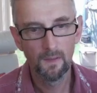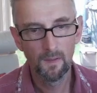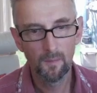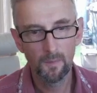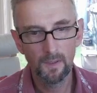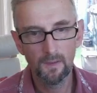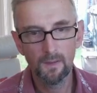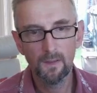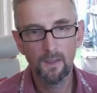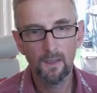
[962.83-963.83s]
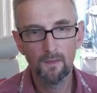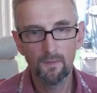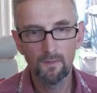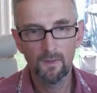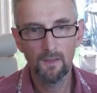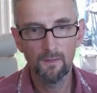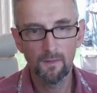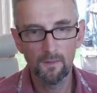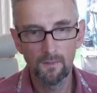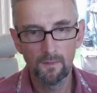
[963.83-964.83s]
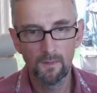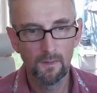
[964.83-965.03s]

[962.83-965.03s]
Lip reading: we get an EKF status.